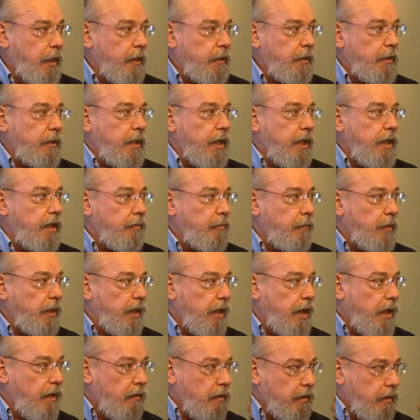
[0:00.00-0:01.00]
and yank
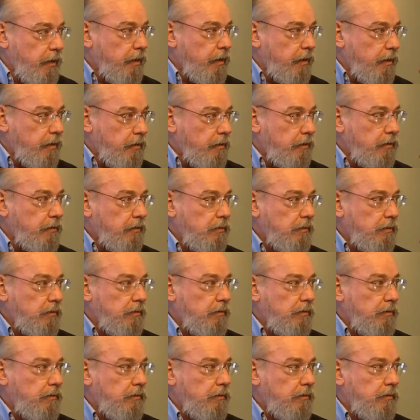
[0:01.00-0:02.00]
me out of there.
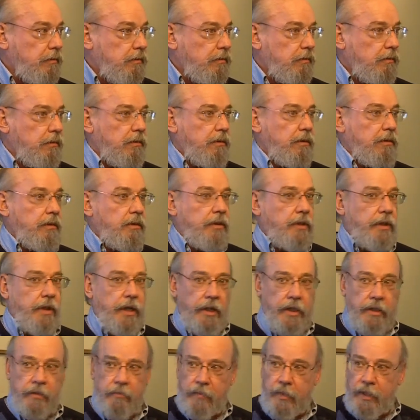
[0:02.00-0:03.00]

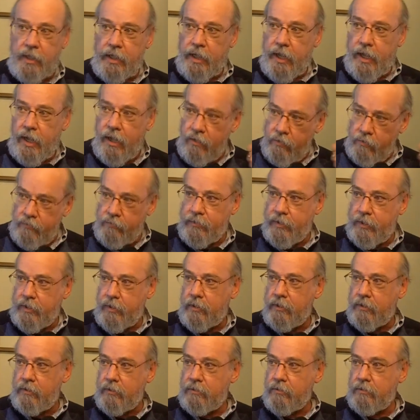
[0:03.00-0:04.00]
Yank me out of
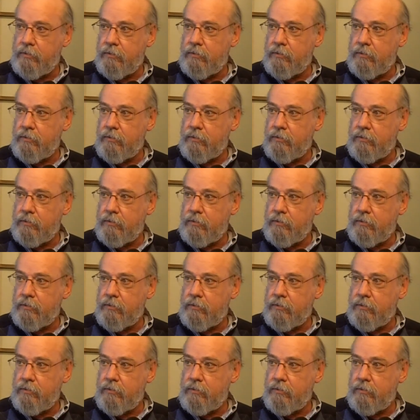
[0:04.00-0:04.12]
there